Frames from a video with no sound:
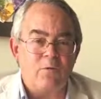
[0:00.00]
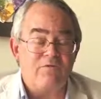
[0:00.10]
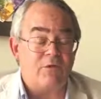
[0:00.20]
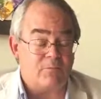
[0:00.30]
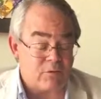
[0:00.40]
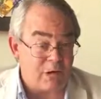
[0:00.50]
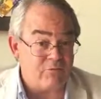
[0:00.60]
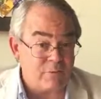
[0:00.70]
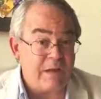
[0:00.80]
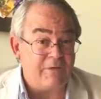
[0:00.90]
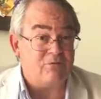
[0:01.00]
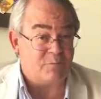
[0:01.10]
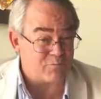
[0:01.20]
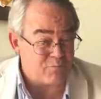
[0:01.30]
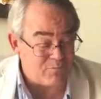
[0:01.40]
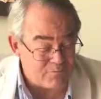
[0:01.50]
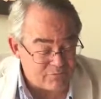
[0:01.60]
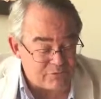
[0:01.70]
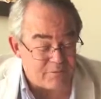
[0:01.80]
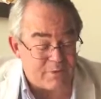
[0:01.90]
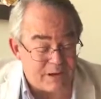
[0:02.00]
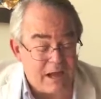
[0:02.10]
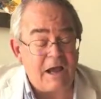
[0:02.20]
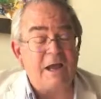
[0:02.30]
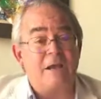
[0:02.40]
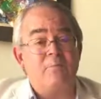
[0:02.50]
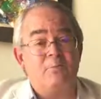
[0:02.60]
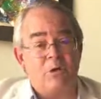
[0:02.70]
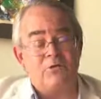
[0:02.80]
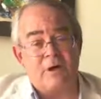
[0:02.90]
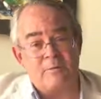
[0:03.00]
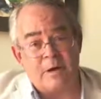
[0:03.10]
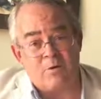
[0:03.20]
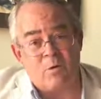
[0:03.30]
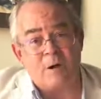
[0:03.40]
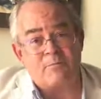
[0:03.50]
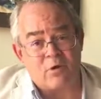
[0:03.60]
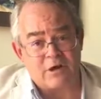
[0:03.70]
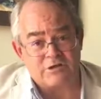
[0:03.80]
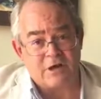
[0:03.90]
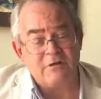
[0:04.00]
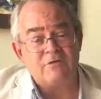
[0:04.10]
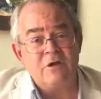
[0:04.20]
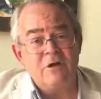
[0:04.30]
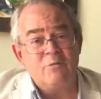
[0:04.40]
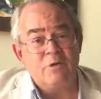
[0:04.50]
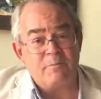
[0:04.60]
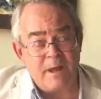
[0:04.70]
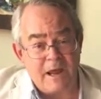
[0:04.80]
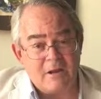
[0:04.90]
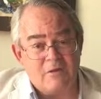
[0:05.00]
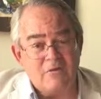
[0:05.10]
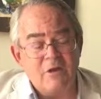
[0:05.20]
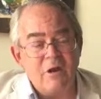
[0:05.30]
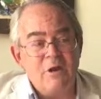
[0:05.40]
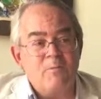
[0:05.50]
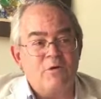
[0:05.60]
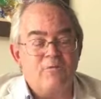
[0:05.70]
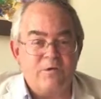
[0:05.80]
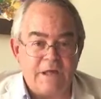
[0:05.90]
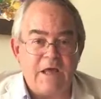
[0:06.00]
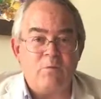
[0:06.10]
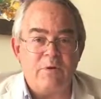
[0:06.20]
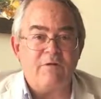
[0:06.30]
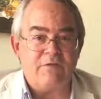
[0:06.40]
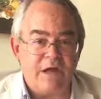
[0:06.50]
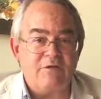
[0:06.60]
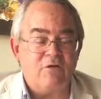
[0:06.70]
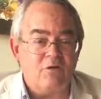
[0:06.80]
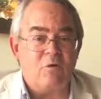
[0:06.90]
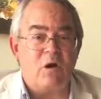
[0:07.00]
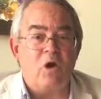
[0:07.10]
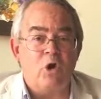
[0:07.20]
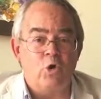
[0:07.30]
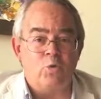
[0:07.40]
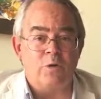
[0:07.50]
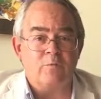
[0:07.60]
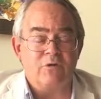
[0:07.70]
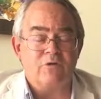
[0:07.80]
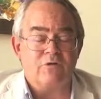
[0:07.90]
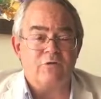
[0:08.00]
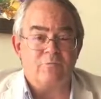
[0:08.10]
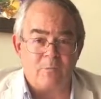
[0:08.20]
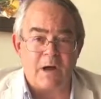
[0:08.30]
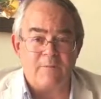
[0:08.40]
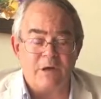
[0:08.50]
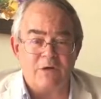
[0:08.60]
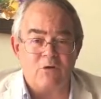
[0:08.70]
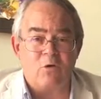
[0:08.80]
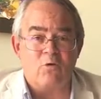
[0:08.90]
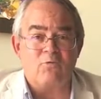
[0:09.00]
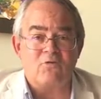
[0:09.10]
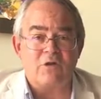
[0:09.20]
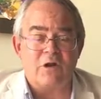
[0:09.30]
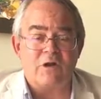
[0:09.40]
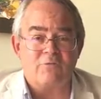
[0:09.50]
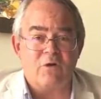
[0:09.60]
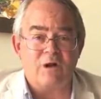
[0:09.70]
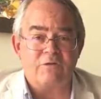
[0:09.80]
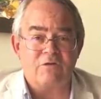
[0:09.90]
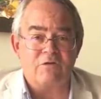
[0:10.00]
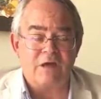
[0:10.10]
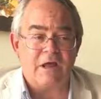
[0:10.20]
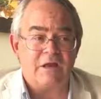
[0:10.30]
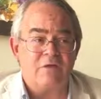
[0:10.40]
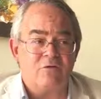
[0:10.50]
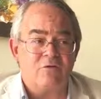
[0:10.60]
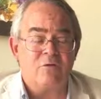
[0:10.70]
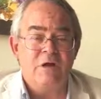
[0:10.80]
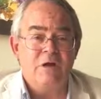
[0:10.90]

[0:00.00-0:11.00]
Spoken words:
We have supplied multi-megawatt projects with panels, but we have yet to do our own, which is my big goal for Sun Electronics, is to get into